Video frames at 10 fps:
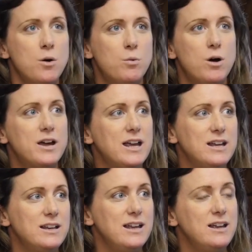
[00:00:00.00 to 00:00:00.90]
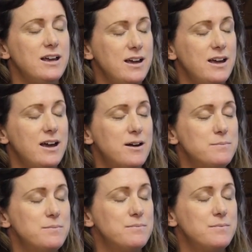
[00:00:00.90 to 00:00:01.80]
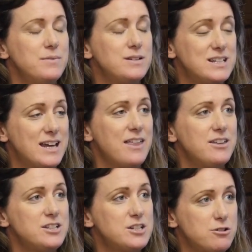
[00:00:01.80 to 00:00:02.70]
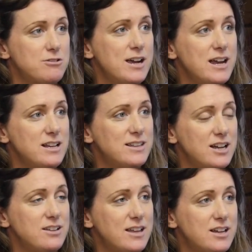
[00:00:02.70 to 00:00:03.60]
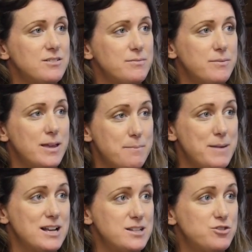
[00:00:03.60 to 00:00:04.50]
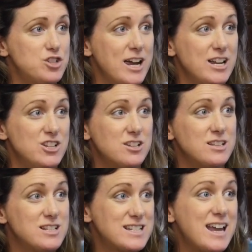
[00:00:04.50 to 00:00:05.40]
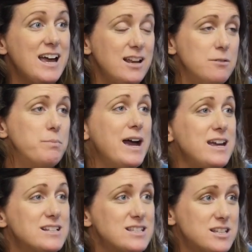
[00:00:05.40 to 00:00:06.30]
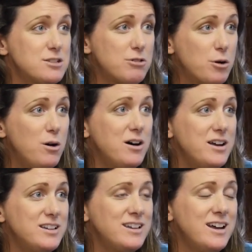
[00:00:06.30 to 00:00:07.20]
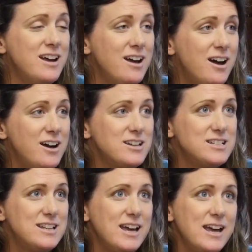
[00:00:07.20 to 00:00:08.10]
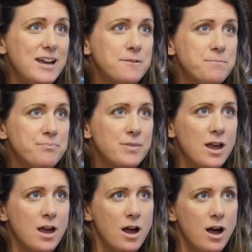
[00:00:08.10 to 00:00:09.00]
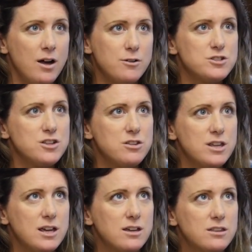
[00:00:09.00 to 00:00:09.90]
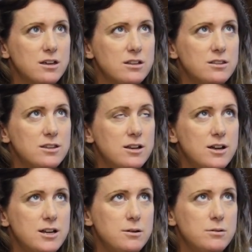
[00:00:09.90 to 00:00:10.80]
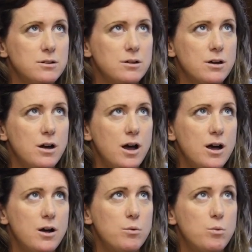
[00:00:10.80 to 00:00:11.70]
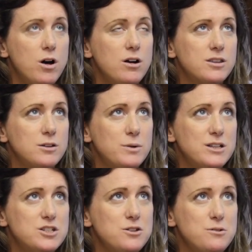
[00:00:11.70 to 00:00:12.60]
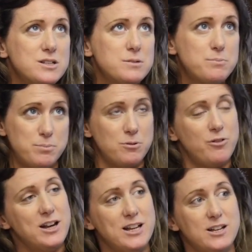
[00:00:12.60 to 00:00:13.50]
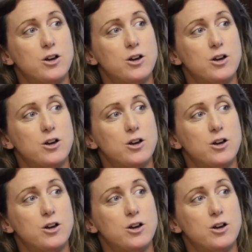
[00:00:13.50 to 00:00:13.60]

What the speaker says: working together to create that massive change at this scale and pace that's required today. I also think that the learning work that we do is providing a